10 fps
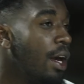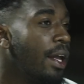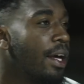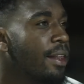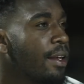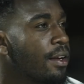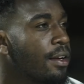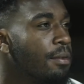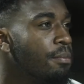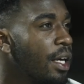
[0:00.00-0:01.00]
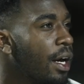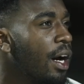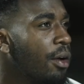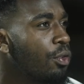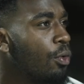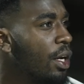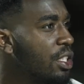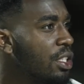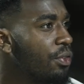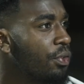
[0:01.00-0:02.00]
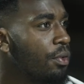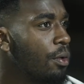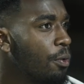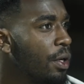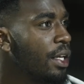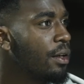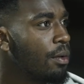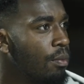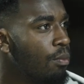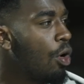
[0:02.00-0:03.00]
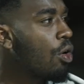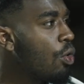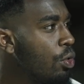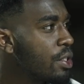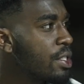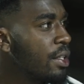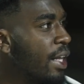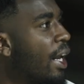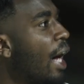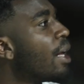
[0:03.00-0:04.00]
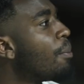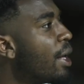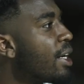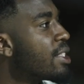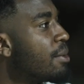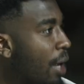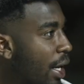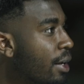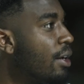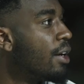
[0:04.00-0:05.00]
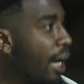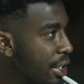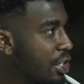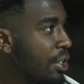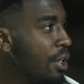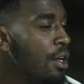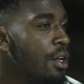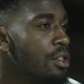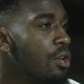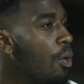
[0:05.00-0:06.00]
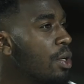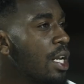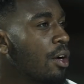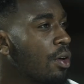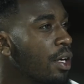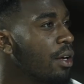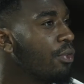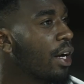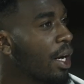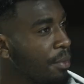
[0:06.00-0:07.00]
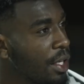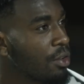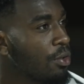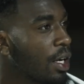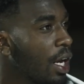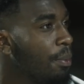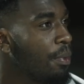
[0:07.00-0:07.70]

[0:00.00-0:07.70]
And I think, I have to achieve really more goals than other players in my age. Mm-hmm. So I was like, okay, if I come here to the club